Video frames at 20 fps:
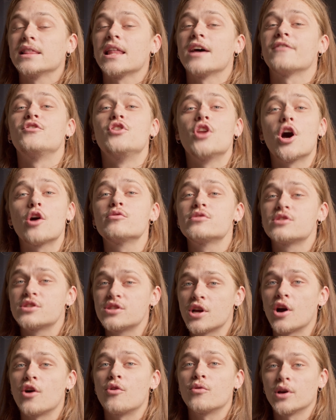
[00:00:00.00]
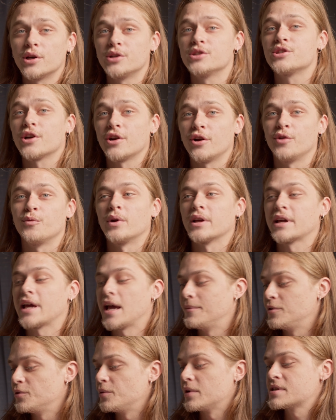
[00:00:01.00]
left no stone unturned when it
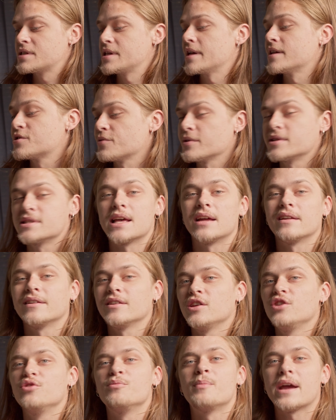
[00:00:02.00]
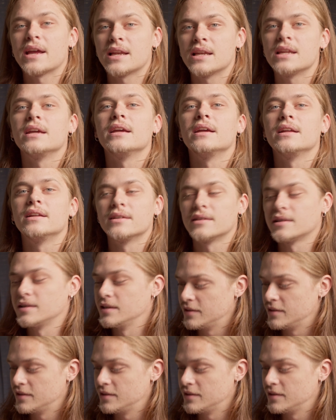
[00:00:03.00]
came to accessories that you may need